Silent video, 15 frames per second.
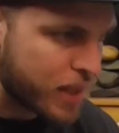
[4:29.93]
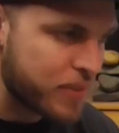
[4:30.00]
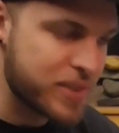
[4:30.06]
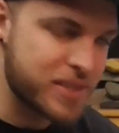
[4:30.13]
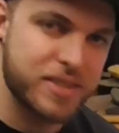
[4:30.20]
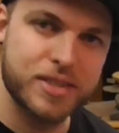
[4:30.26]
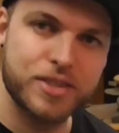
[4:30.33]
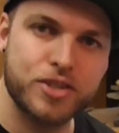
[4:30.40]

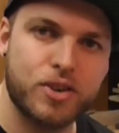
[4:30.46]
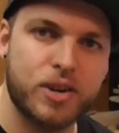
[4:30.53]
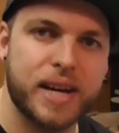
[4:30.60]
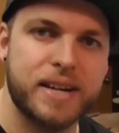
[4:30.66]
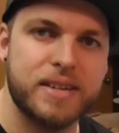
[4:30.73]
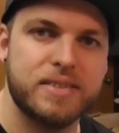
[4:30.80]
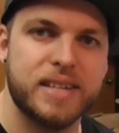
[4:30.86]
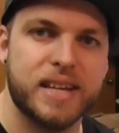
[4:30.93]
This is a Scott
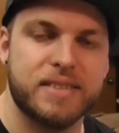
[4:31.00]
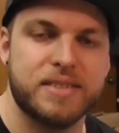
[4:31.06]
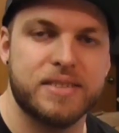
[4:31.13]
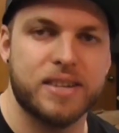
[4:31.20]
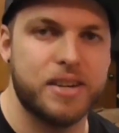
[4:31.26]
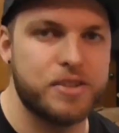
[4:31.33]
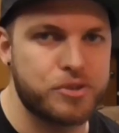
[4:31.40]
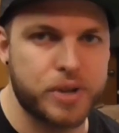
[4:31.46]
Henderson
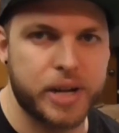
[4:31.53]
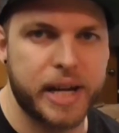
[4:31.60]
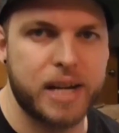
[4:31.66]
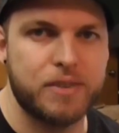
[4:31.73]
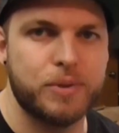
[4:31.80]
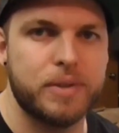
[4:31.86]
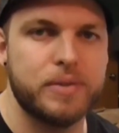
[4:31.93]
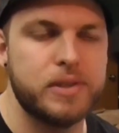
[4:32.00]
exercise straight
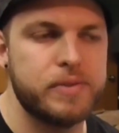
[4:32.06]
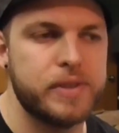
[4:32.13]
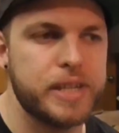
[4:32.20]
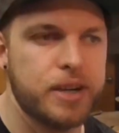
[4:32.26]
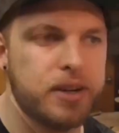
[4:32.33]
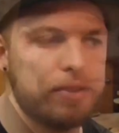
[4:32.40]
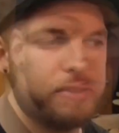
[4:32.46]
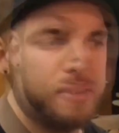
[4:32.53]
out of one of his
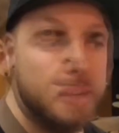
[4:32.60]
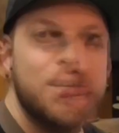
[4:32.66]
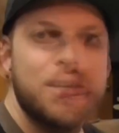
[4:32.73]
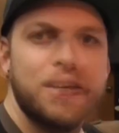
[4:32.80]
videos.